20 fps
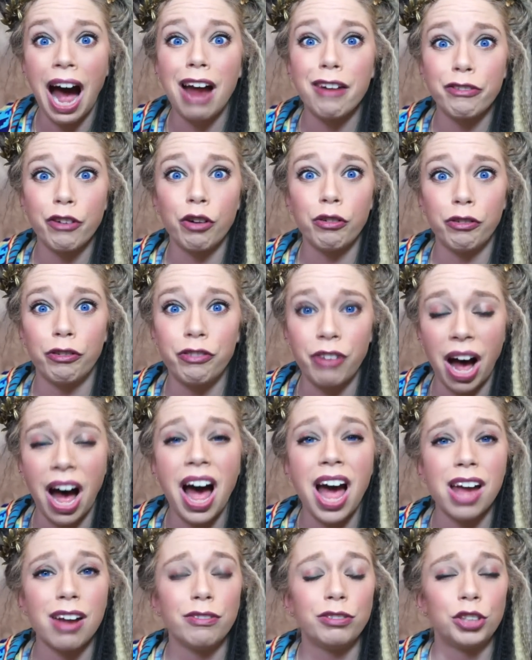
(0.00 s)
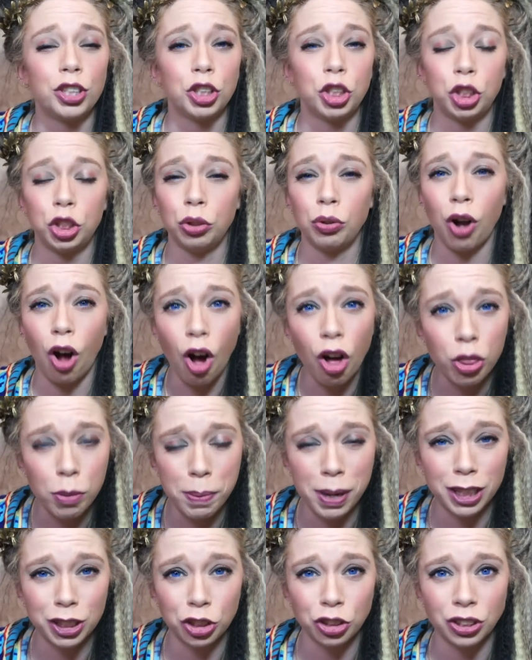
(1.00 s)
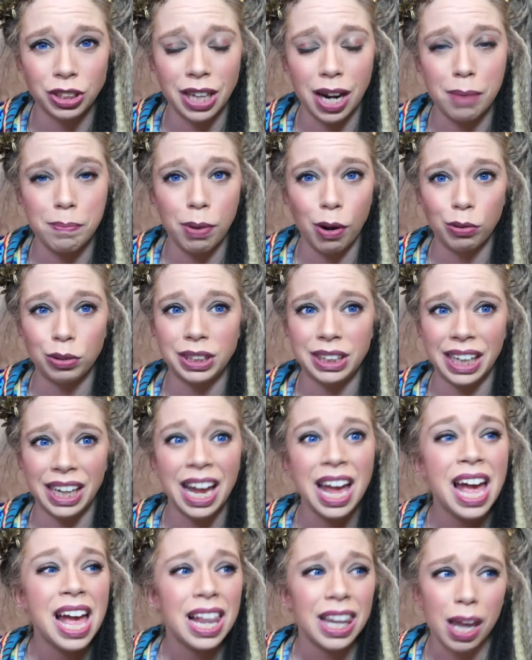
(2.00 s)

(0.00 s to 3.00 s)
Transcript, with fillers: iPhone 5 to shoot all the pictures that I'm posting.